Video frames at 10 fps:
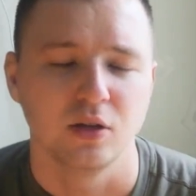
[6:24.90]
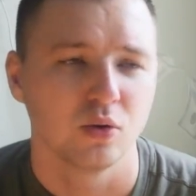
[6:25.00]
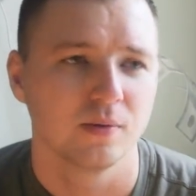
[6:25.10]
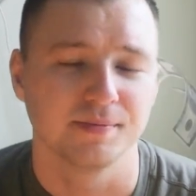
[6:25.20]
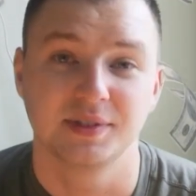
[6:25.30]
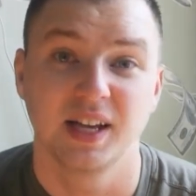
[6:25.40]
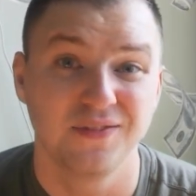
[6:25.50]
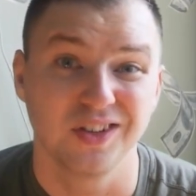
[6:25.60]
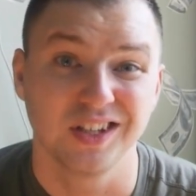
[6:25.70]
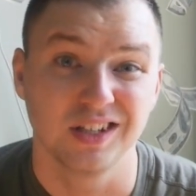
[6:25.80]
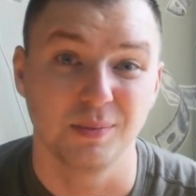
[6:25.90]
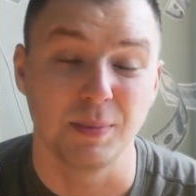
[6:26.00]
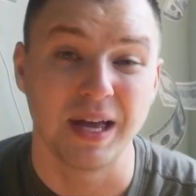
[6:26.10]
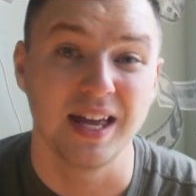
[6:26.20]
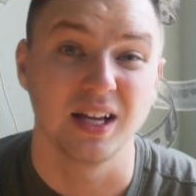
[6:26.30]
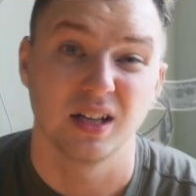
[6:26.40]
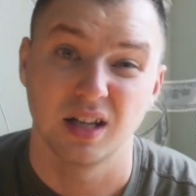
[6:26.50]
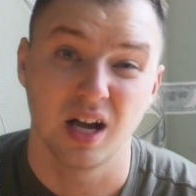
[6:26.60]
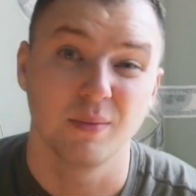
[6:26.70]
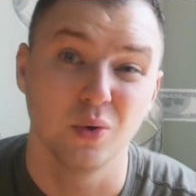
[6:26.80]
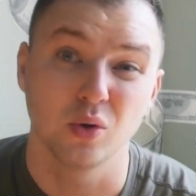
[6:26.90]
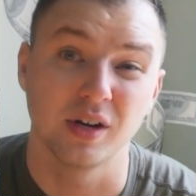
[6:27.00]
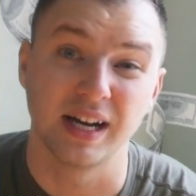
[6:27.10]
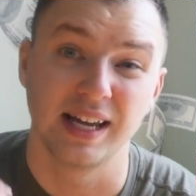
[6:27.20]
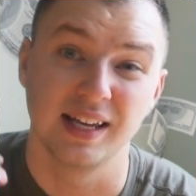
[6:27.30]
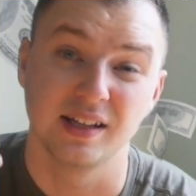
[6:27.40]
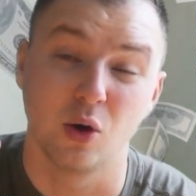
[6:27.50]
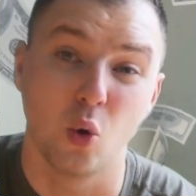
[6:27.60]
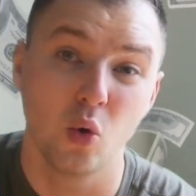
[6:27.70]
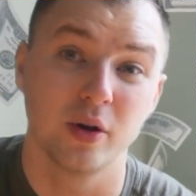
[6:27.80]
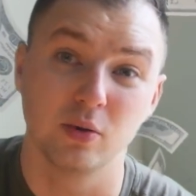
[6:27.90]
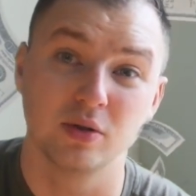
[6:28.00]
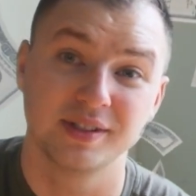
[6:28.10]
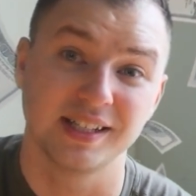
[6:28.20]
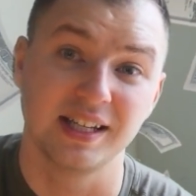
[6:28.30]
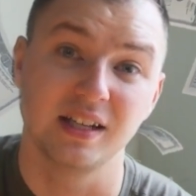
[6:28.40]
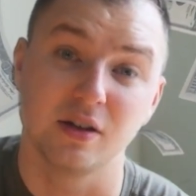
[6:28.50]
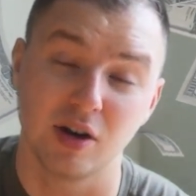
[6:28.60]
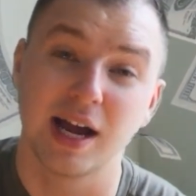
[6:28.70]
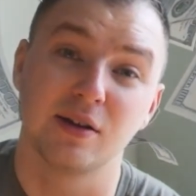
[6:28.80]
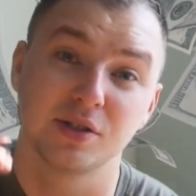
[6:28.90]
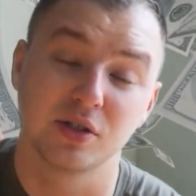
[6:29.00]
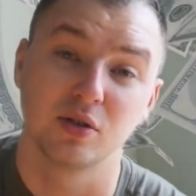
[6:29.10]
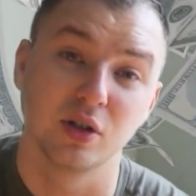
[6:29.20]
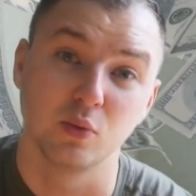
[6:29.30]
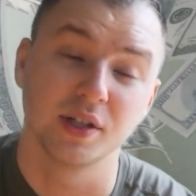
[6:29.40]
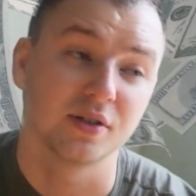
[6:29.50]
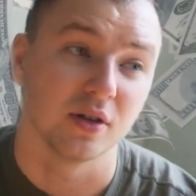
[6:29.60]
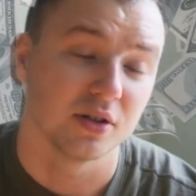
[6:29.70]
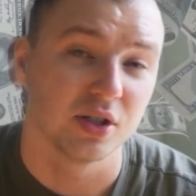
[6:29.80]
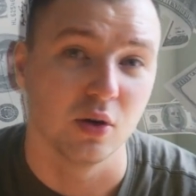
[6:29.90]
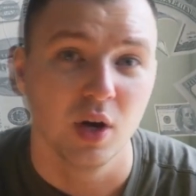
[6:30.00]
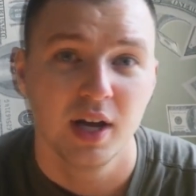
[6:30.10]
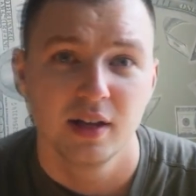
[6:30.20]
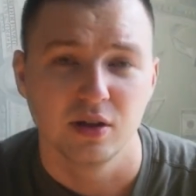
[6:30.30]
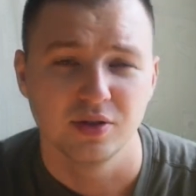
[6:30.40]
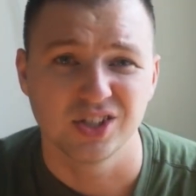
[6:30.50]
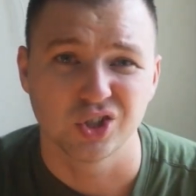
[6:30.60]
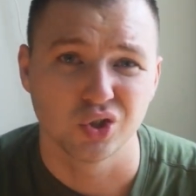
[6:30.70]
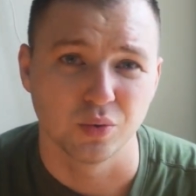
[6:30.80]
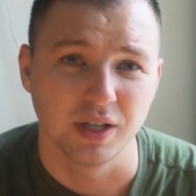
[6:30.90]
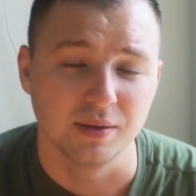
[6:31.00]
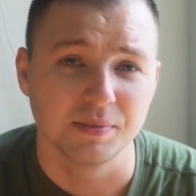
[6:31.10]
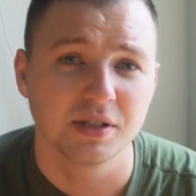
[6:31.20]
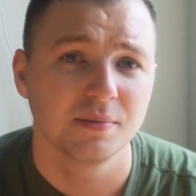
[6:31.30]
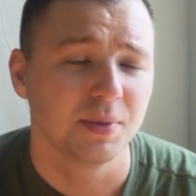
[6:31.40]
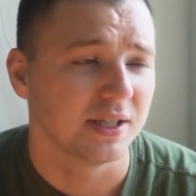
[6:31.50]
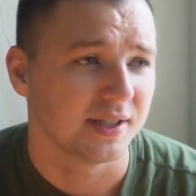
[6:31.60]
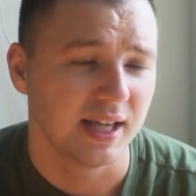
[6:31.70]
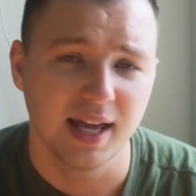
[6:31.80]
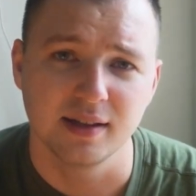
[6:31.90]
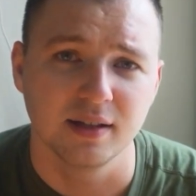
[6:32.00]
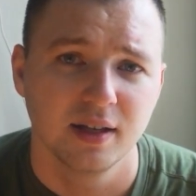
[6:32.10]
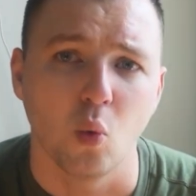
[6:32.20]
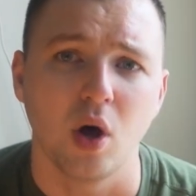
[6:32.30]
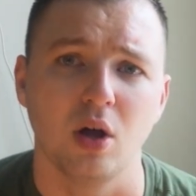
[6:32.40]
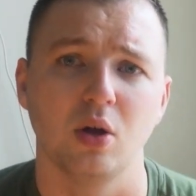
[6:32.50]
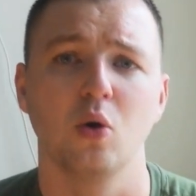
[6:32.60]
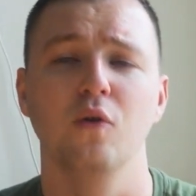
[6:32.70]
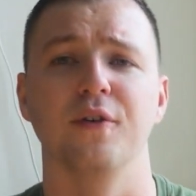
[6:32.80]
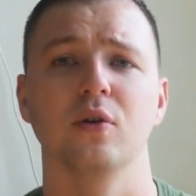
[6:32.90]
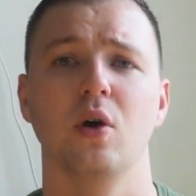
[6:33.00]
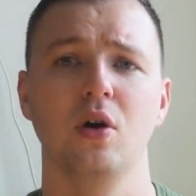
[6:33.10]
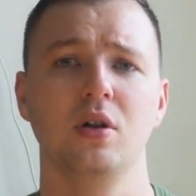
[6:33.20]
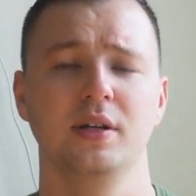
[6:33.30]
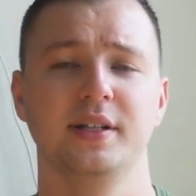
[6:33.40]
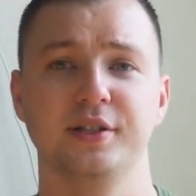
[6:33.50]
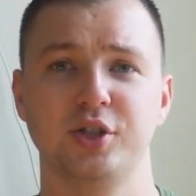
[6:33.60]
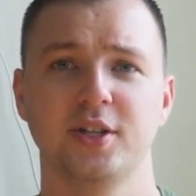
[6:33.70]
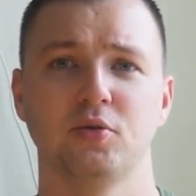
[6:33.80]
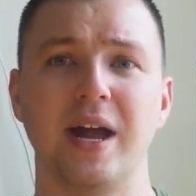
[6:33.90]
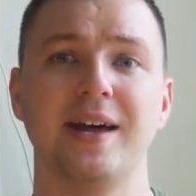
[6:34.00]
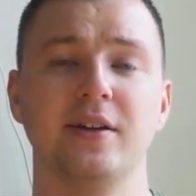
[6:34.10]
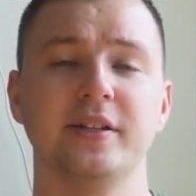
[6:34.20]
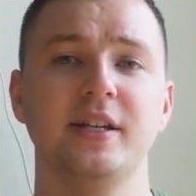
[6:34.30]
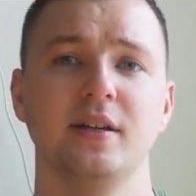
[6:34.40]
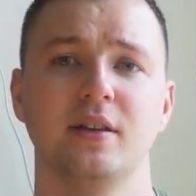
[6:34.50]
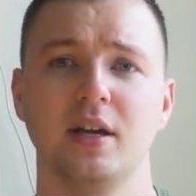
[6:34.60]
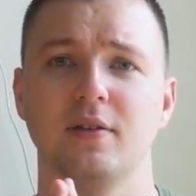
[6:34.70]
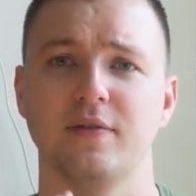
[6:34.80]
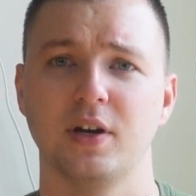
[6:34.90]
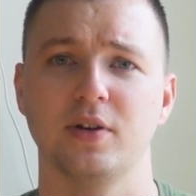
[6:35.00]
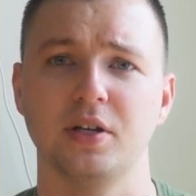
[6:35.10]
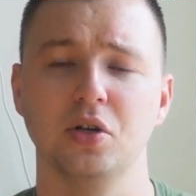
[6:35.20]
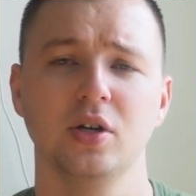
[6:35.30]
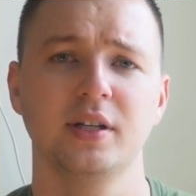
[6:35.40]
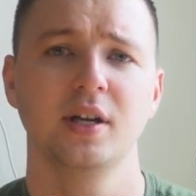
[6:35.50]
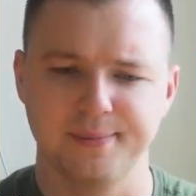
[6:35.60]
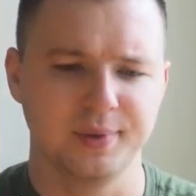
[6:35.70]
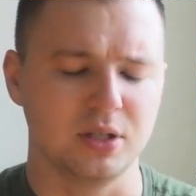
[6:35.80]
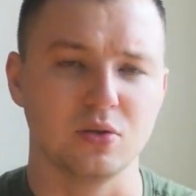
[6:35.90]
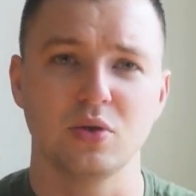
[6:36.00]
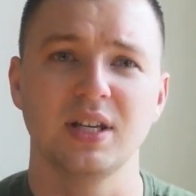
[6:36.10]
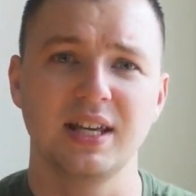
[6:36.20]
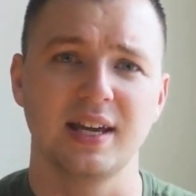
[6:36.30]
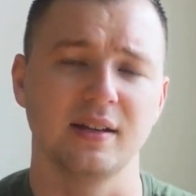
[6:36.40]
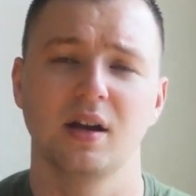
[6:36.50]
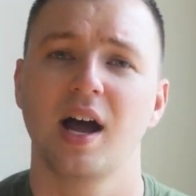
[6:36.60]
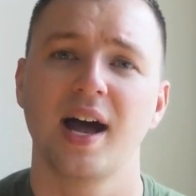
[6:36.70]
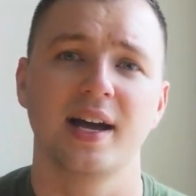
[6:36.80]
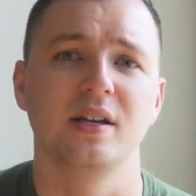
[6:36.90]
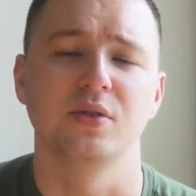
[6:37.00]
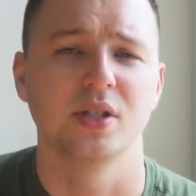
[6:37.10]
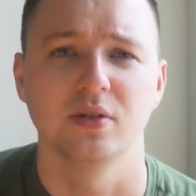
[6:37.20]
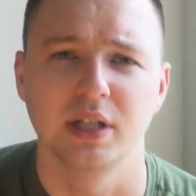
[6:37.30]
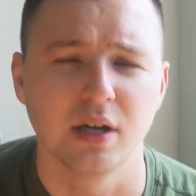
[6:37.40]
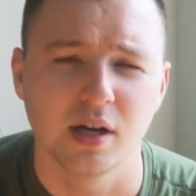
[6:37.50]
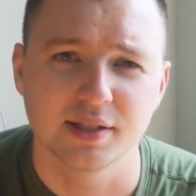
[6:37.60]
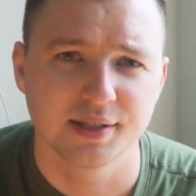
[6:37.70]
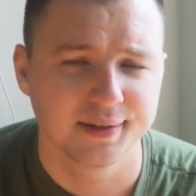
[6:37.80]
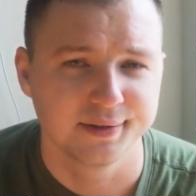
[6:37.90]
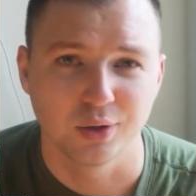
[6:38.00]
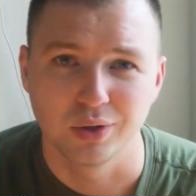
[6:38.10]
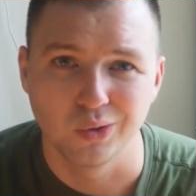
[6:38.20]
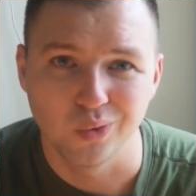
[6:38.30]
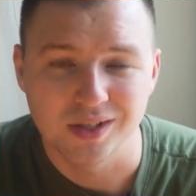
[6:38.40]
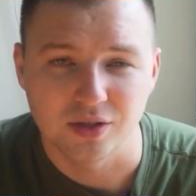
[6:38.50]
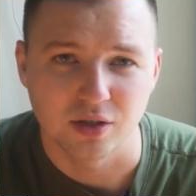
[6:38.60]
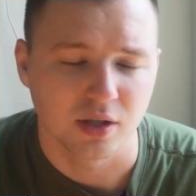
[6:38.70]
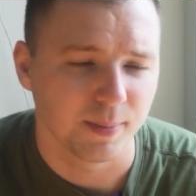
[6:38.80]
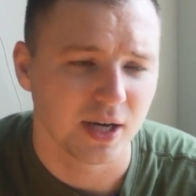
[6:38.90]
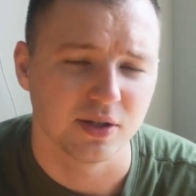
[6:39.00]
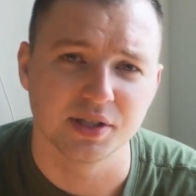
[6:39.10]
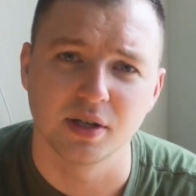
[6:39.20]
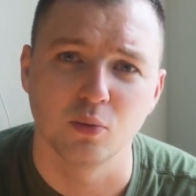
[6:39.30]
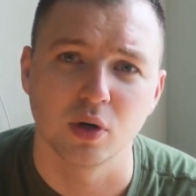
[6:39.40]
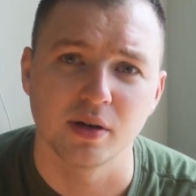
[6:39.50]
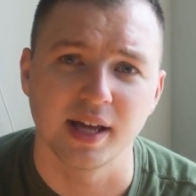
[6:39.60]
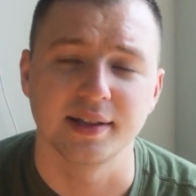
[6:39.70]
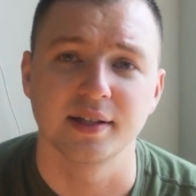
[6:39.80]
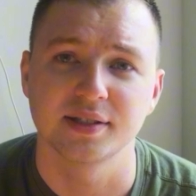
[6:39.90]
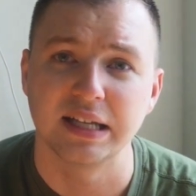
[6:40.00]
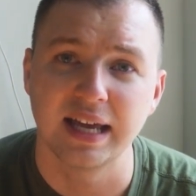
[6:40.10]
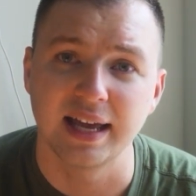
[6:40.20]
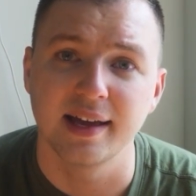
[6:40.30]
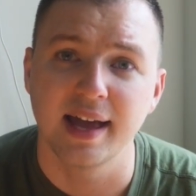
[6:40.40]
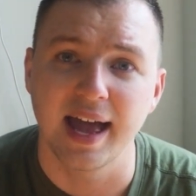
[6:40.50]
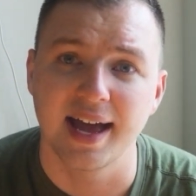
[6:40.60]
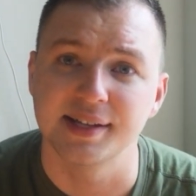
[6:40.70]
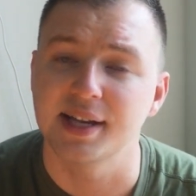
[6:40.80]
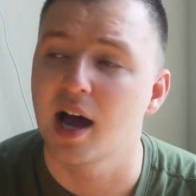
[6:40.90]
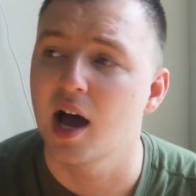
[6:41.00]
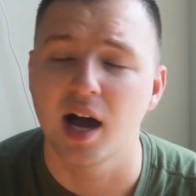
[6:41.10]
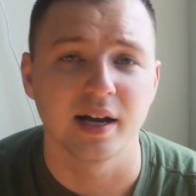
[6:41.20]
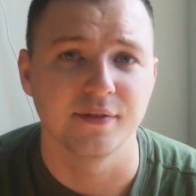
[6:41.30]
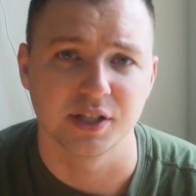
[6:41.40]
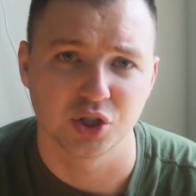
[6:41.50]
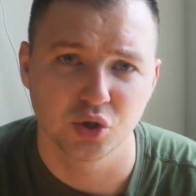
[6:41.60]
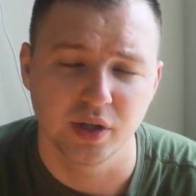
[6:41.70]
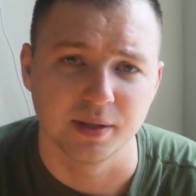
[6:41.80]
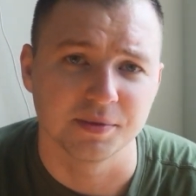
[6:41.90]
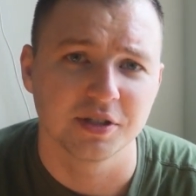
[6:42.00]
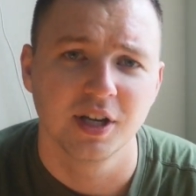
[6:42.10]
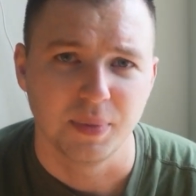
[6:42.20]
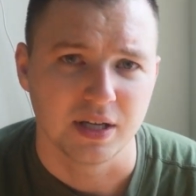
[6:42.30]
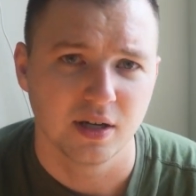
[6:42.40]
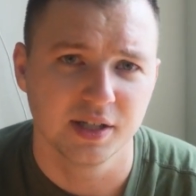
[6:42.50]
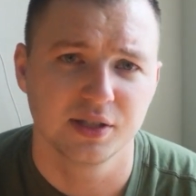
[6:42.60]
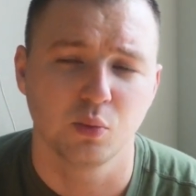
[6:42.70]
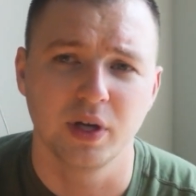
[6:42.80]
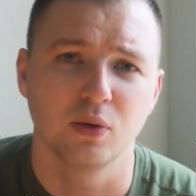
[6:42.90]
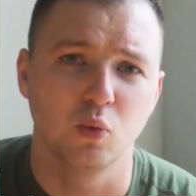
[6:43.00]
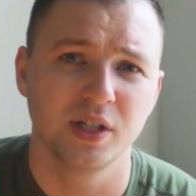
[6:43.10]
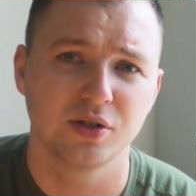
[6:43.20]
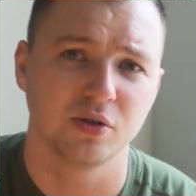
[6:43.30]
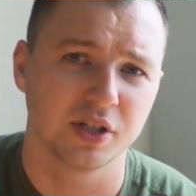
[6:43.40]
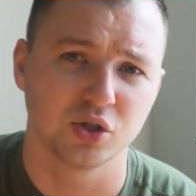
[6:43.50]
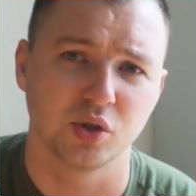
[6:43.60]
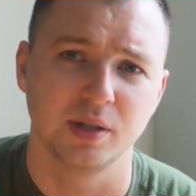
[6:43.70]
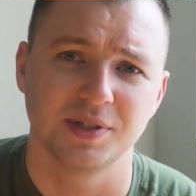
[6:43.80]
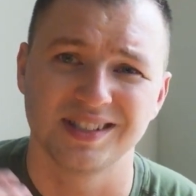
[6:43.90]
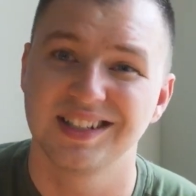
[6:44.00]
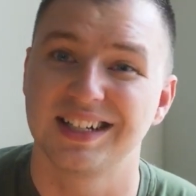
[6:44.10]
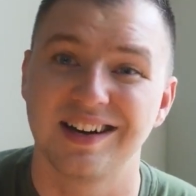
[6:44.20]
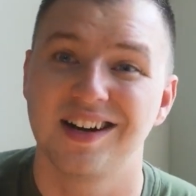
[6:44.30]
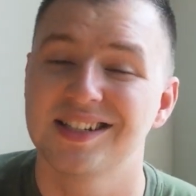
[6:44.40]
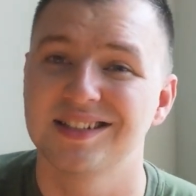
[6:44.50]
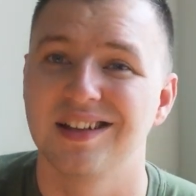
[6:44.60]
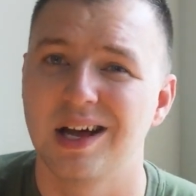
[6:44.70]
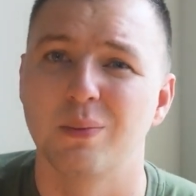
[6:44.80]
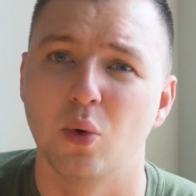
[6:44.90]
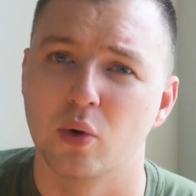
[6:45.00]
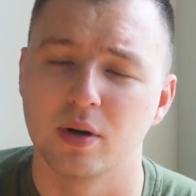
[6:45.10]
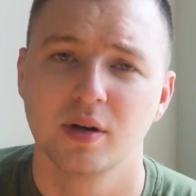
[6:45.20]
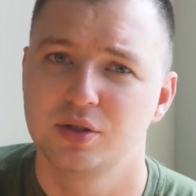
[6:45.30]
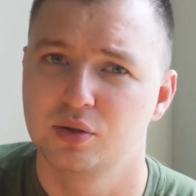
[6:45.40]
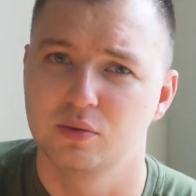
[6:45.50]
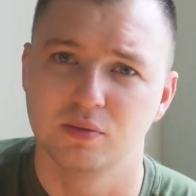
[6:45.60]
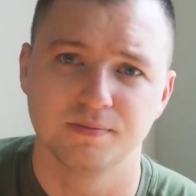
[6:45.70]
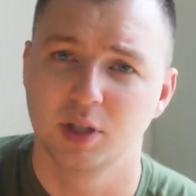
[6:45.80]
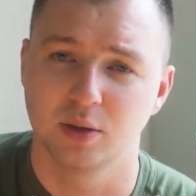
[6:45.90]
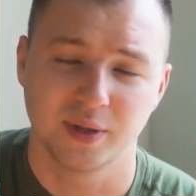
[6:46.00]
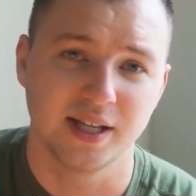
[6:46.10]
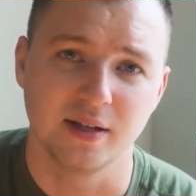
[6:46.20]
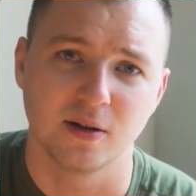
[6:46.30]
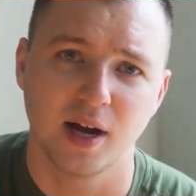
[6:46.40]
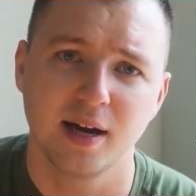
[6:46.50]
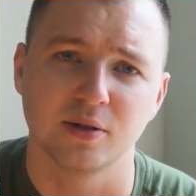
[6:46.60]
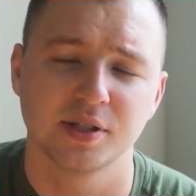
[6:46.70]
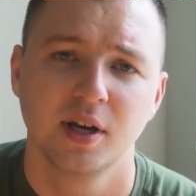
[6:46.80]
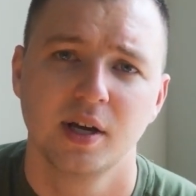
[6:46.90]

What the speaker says: you're definitely going to be paying a lot more in oil to heat your house during the winter. So those extremes, because again, while overall in a generality, they are very good, you can get high utility costs during the winter compared to somewhere that doesn't get as hot of extremes. Because with winter extremes, it's gonna cost a lot more to, heat your house.